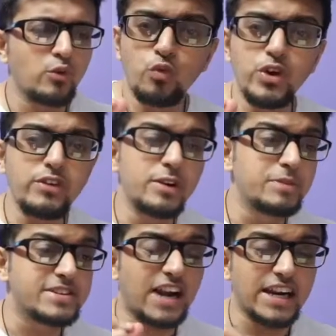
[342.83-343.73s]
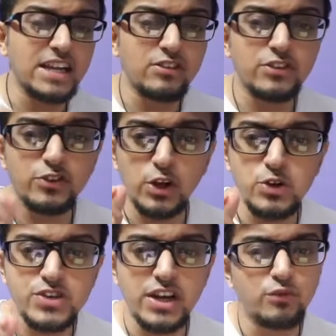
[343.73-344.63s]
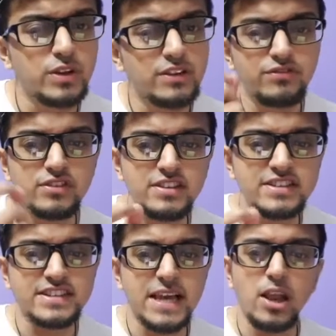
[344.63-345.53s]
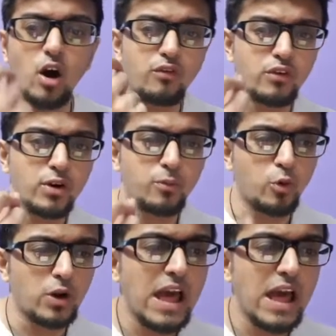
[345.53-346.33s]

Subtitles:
we will be starting our solution with the first cell of our board,